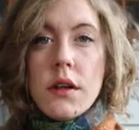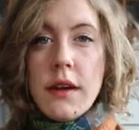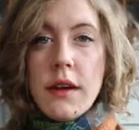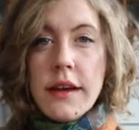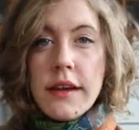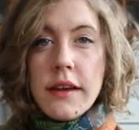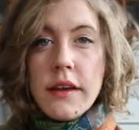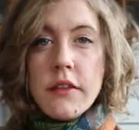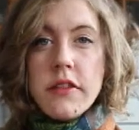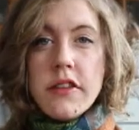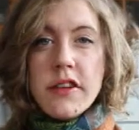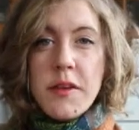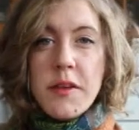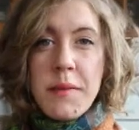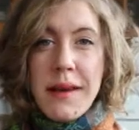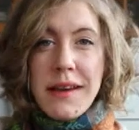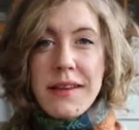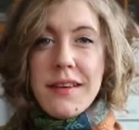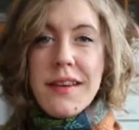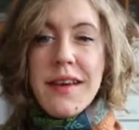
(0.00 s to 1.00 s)
Hey YouTube,
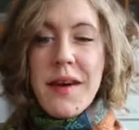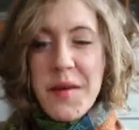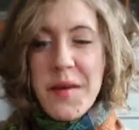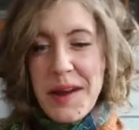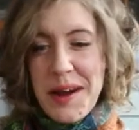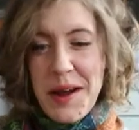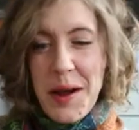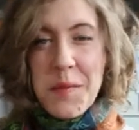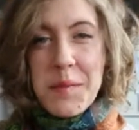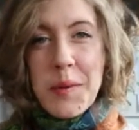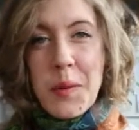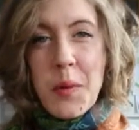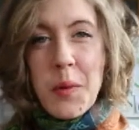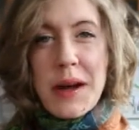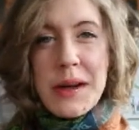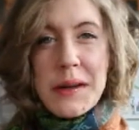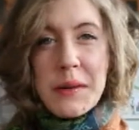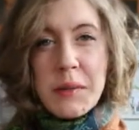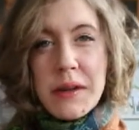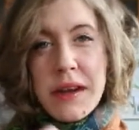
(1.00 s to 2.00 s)
how's it going? I hope you're
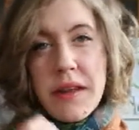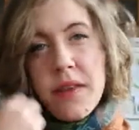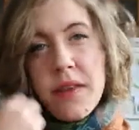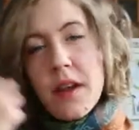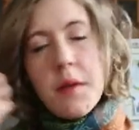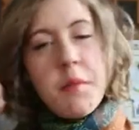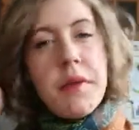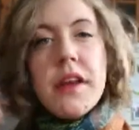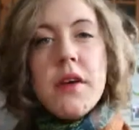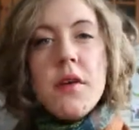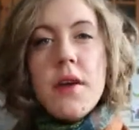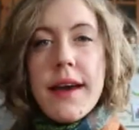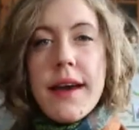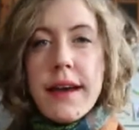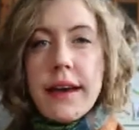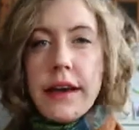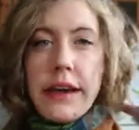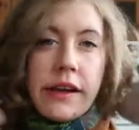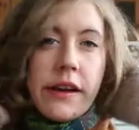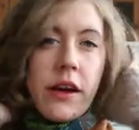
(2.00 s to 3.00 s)
well. What do you think of my new
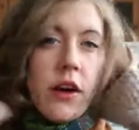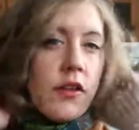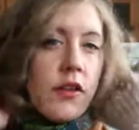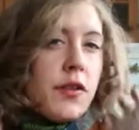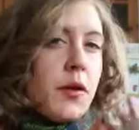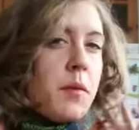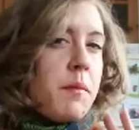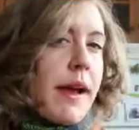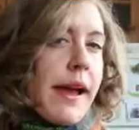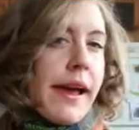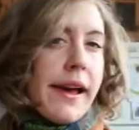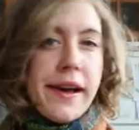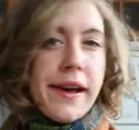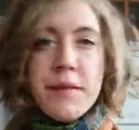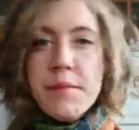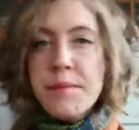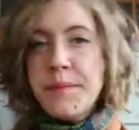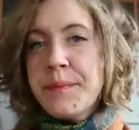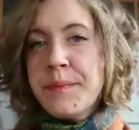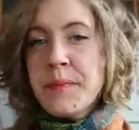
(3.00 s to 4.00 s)
hair? Cut off all my hair.
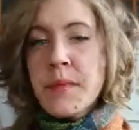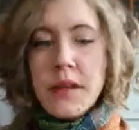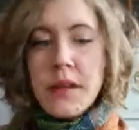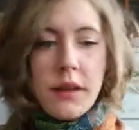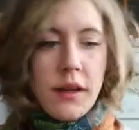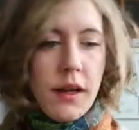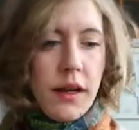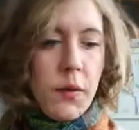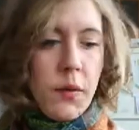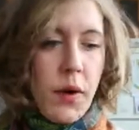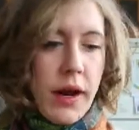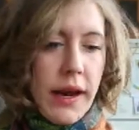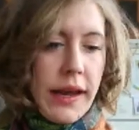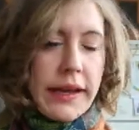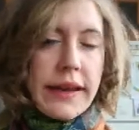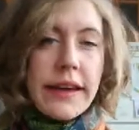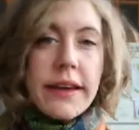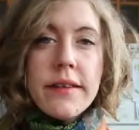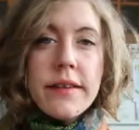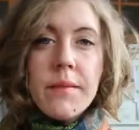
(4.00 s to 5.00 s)
I quite
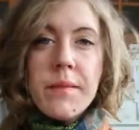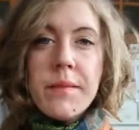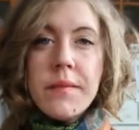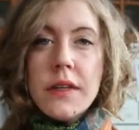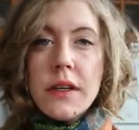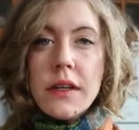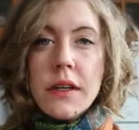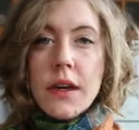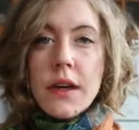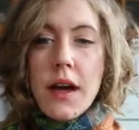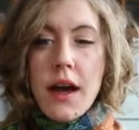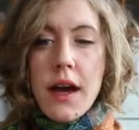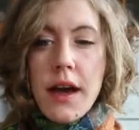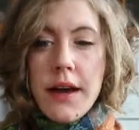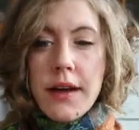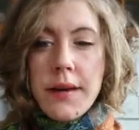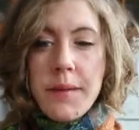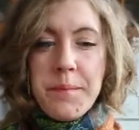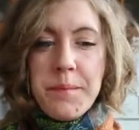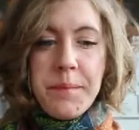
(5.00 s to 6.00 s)
like it.
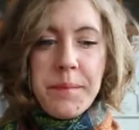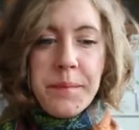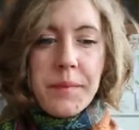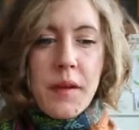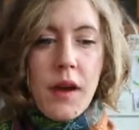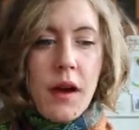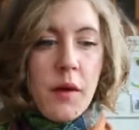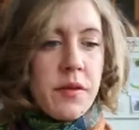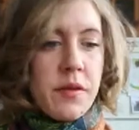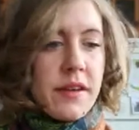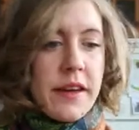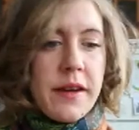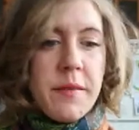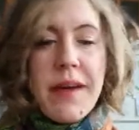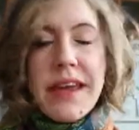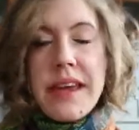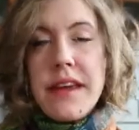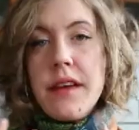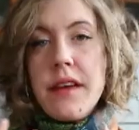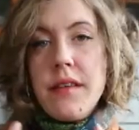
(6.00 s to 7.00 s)
I was going to
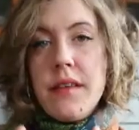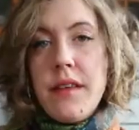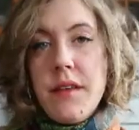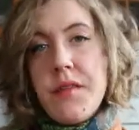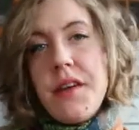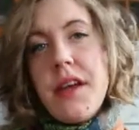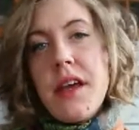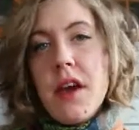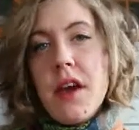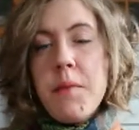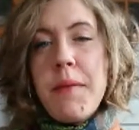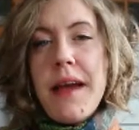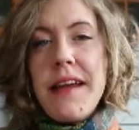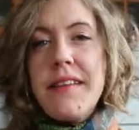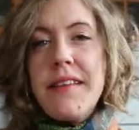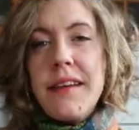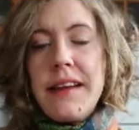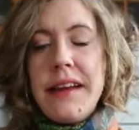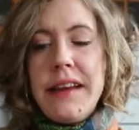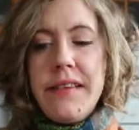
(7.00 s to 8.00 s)
make the video
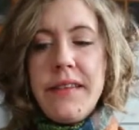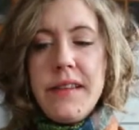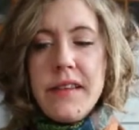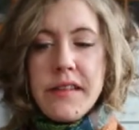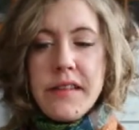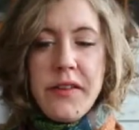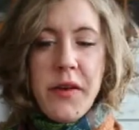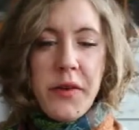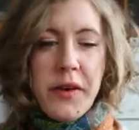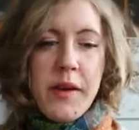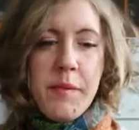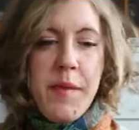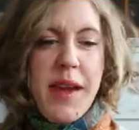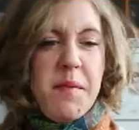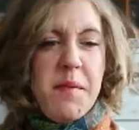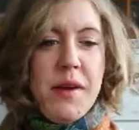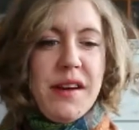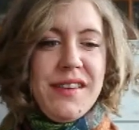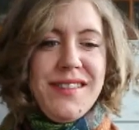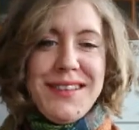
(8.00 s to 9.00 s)
basically that's not going to make
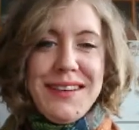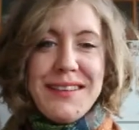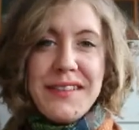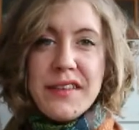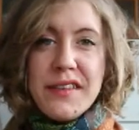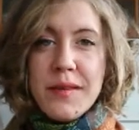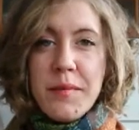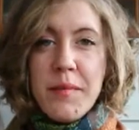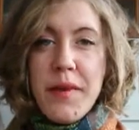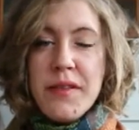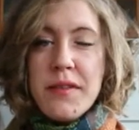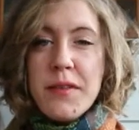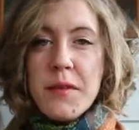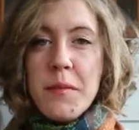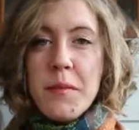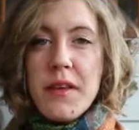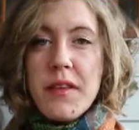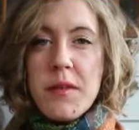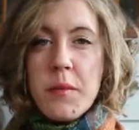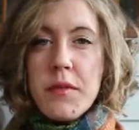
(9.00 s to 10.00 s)
much sense to most of
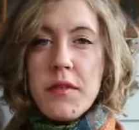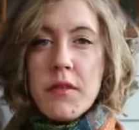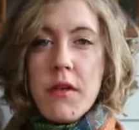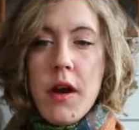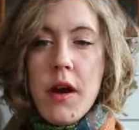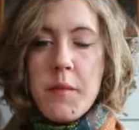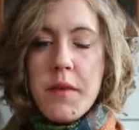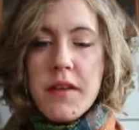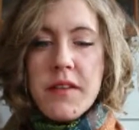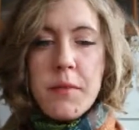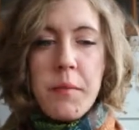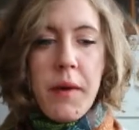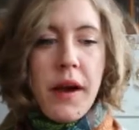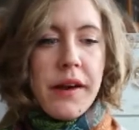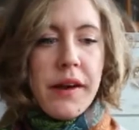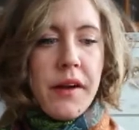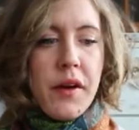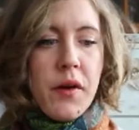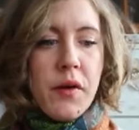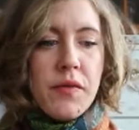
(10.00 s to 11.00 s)
my subscribers, but I
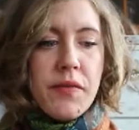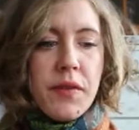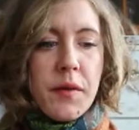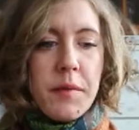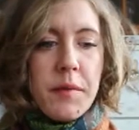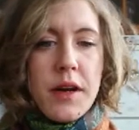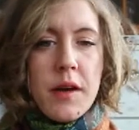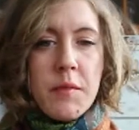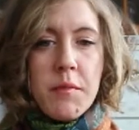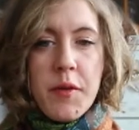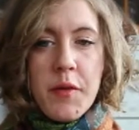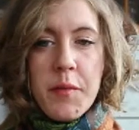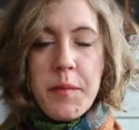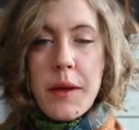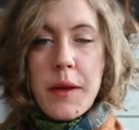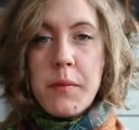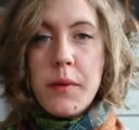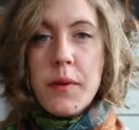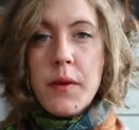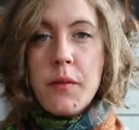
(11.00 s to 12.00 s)
know from the number of
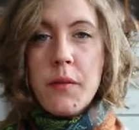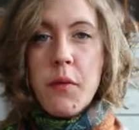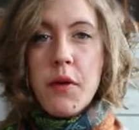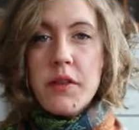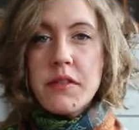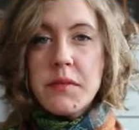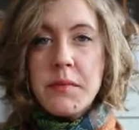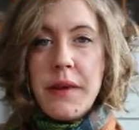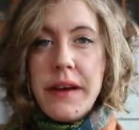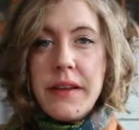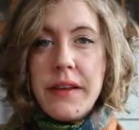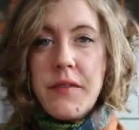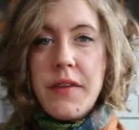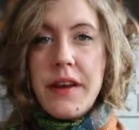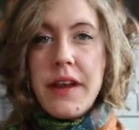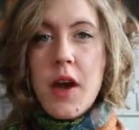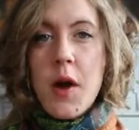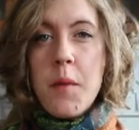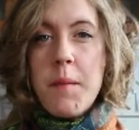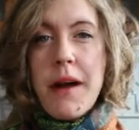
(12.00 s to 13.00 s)
people that have watched my other
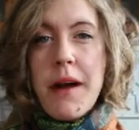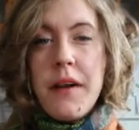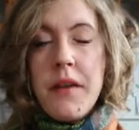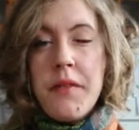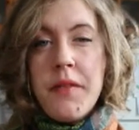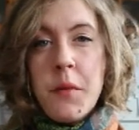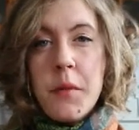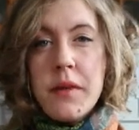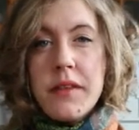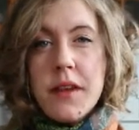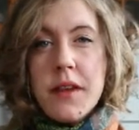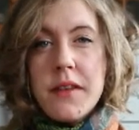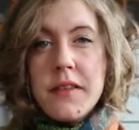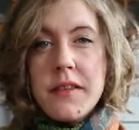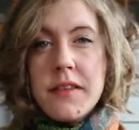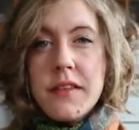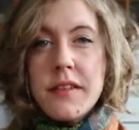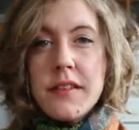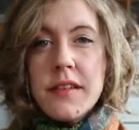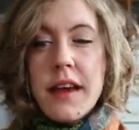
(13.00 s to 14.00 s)
video about living with
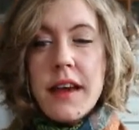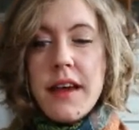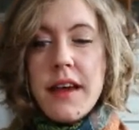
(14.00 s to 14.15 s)
ptosis,